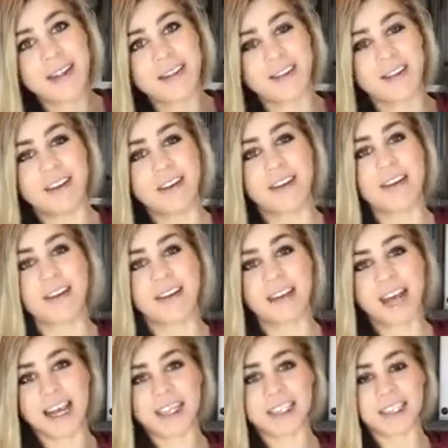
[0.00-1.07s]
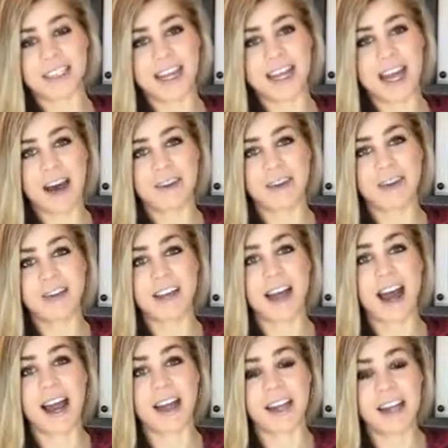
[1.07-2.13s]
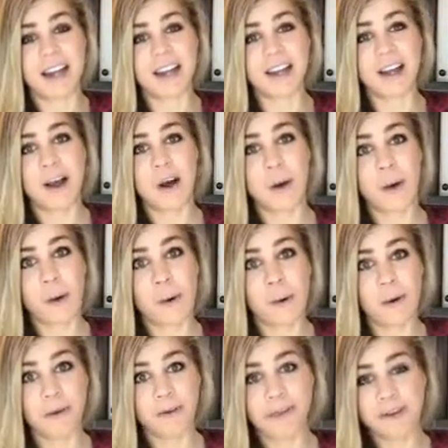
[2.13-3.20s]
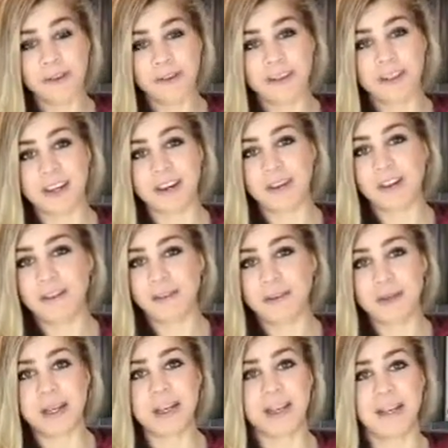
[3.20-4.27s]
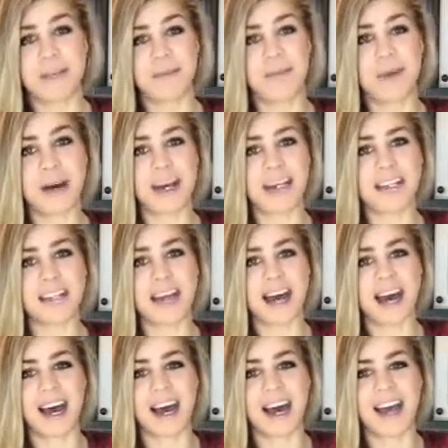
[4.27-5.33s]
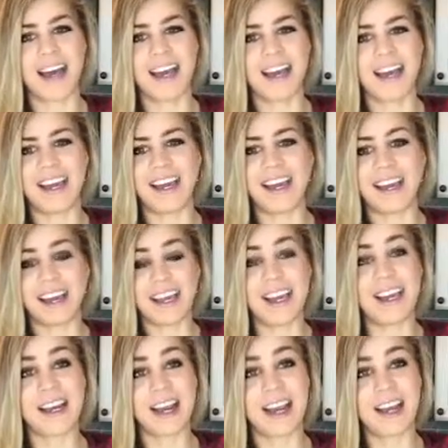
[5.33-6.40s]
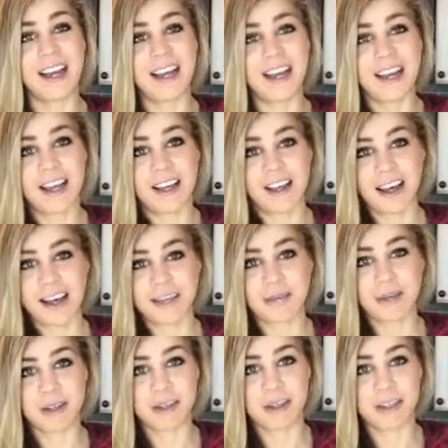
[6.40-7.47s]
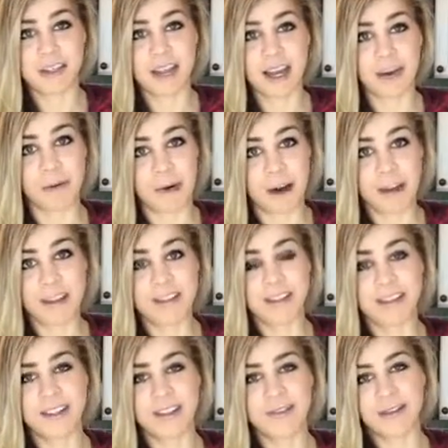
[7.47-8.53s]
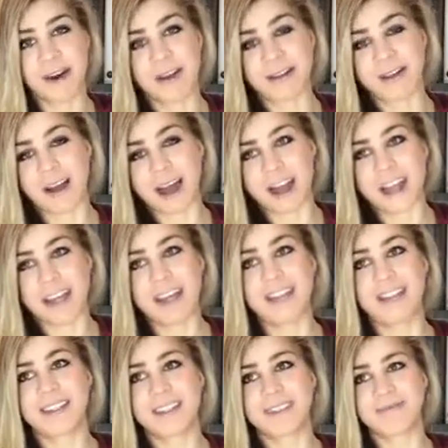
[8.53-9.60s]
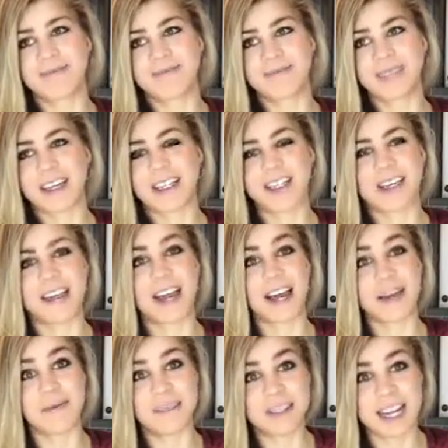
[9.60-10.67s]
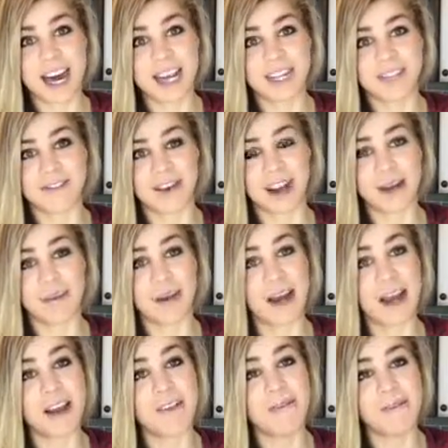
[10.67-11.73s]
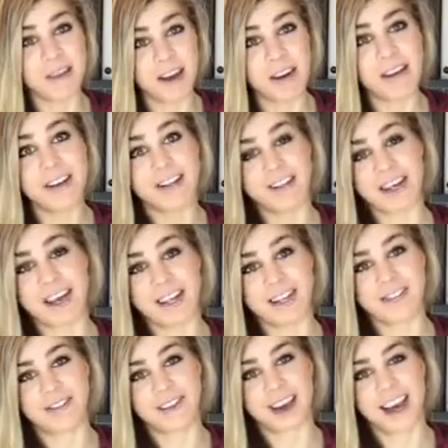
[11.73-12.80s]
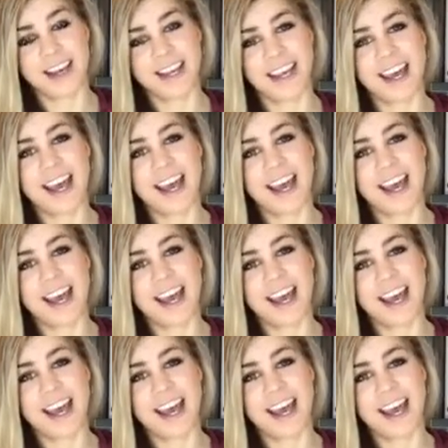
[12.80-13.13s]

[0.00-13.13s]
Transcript: during the 8 to 10 hours, I eat whole foods that are good for me, but I eat as much as I want. Well, I eat until I am satisfied, but I am very satisfied,